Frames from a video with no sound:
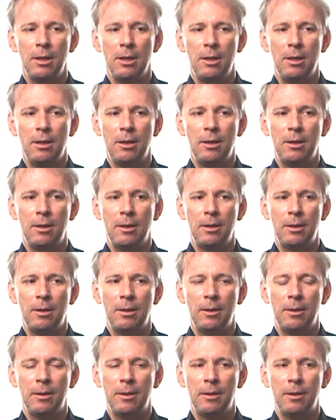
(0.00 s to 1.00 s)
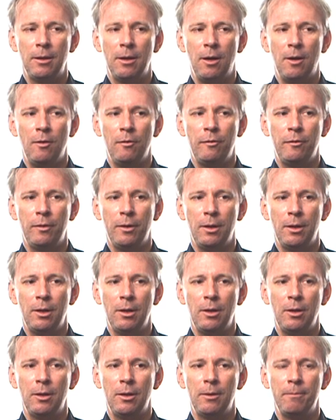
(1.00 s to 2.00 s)
uh, of
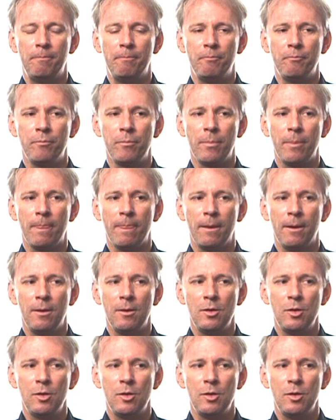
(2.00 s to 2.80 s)
um,